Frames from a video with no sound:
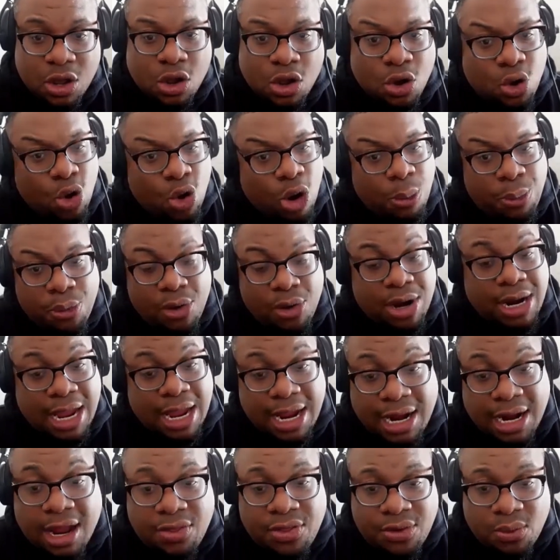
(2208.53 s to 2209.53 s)
corporate
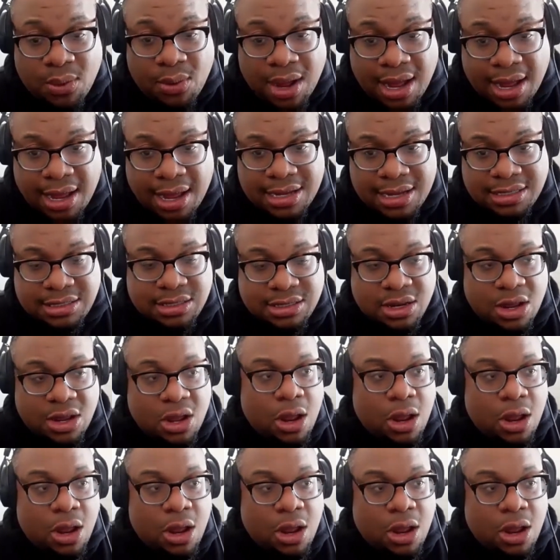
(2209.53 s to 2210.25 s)
and otherwise,